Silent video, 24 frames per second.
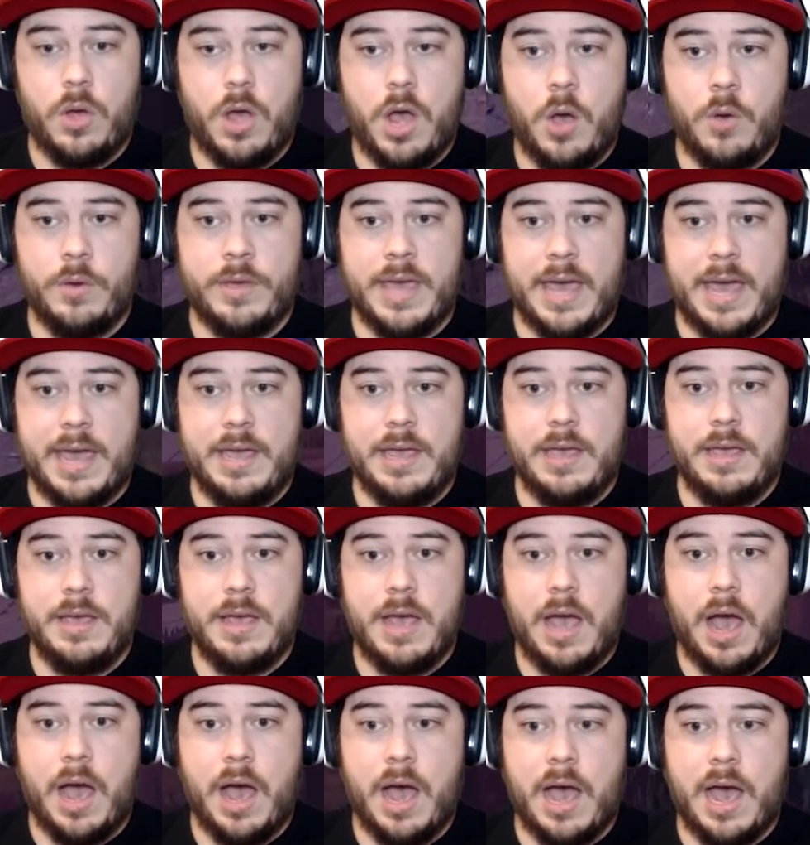Okay,
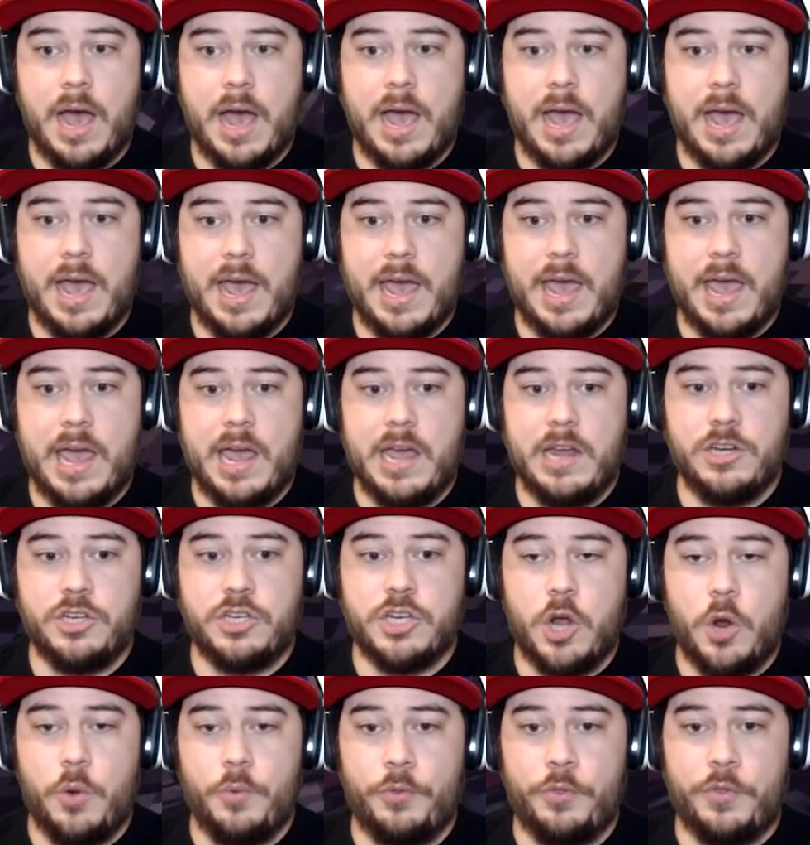I
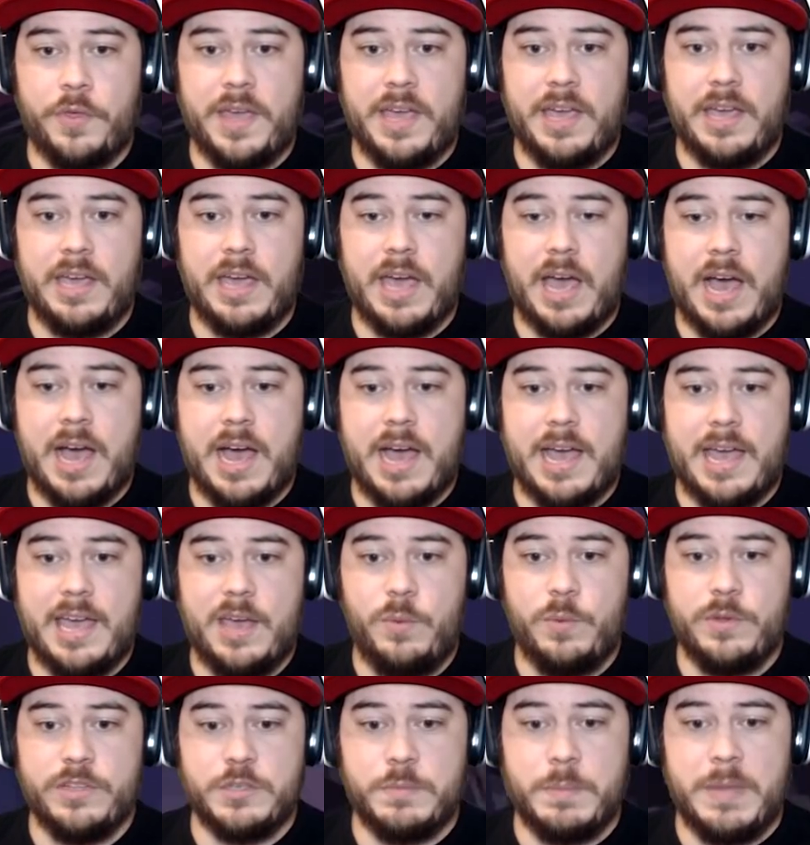don't think I
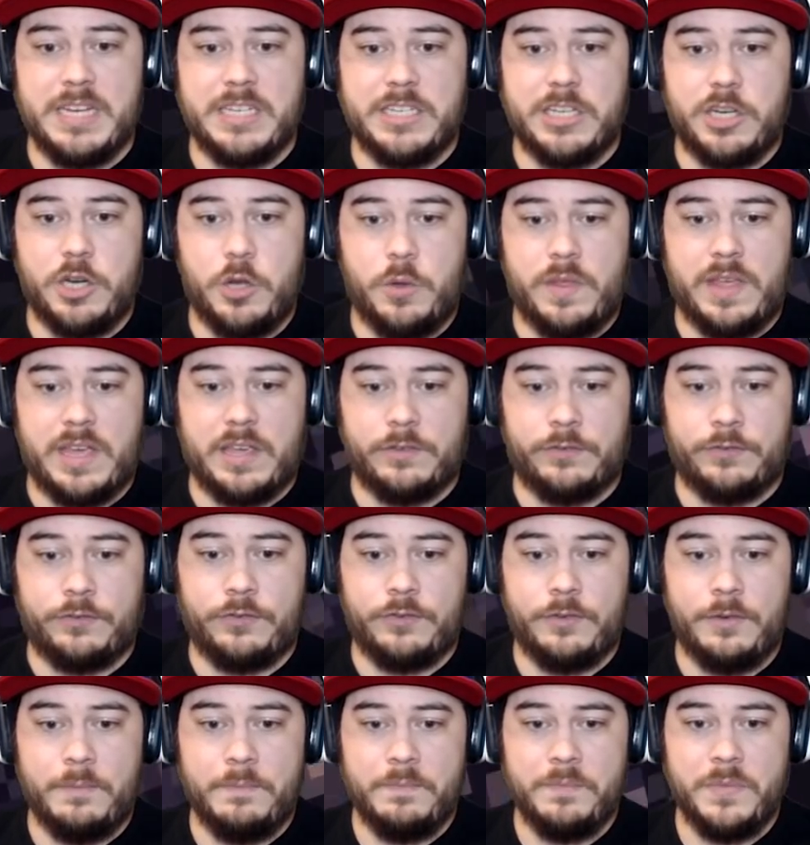was meant to do
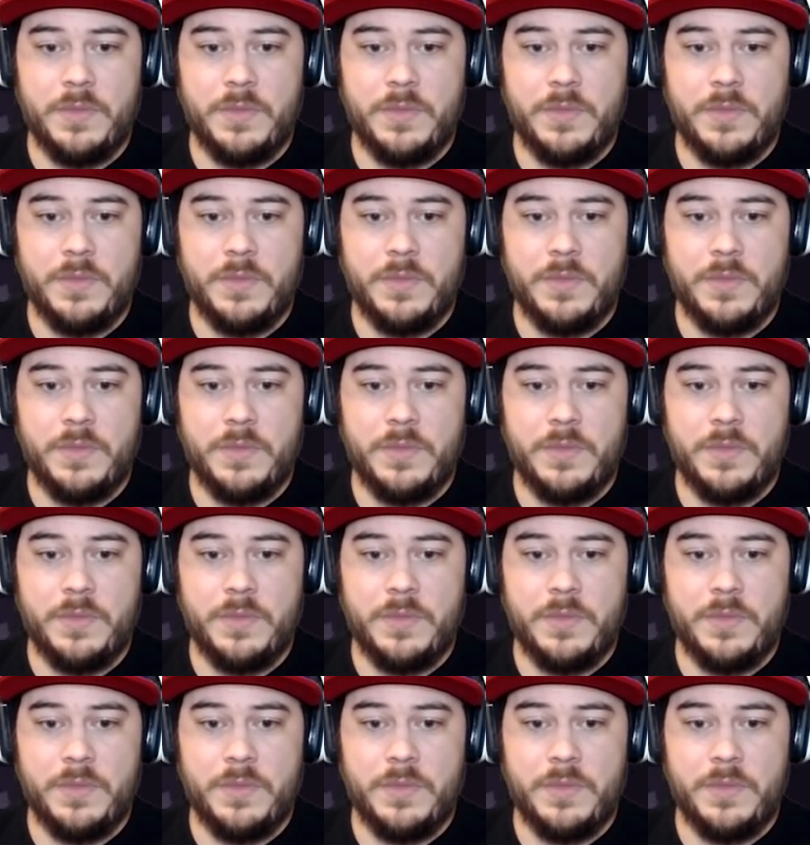this.